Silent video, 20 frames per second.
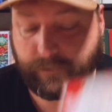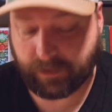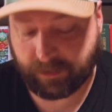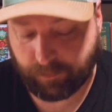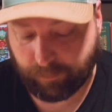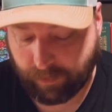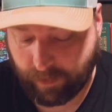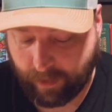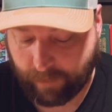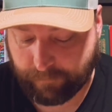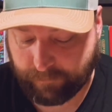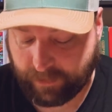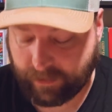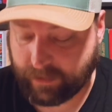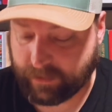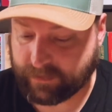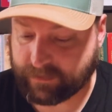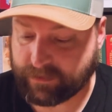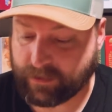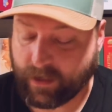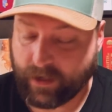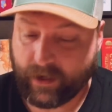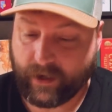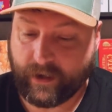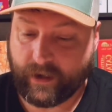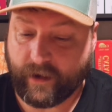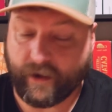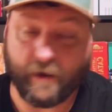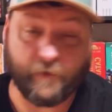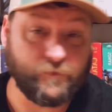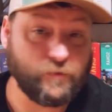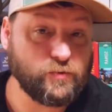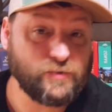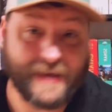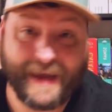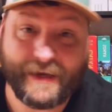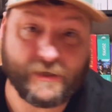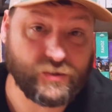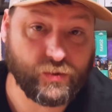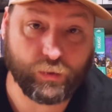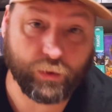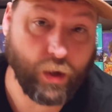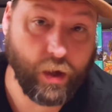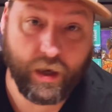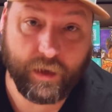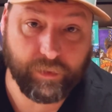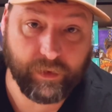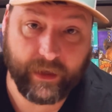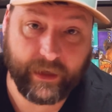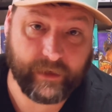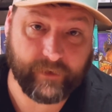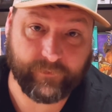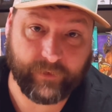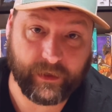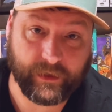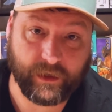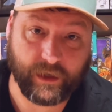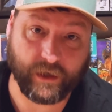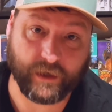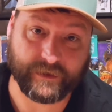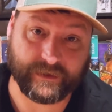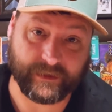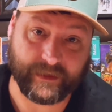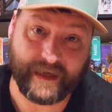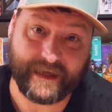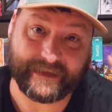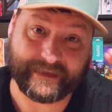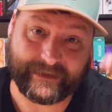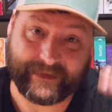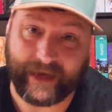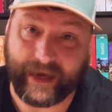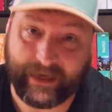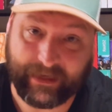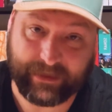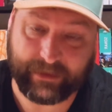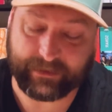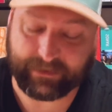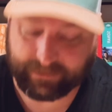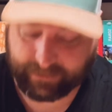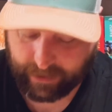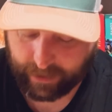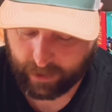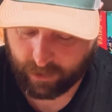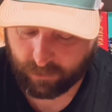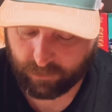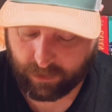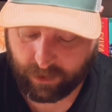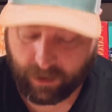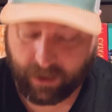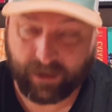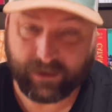But the problem is, if you take too long playing event cards and that deck gets down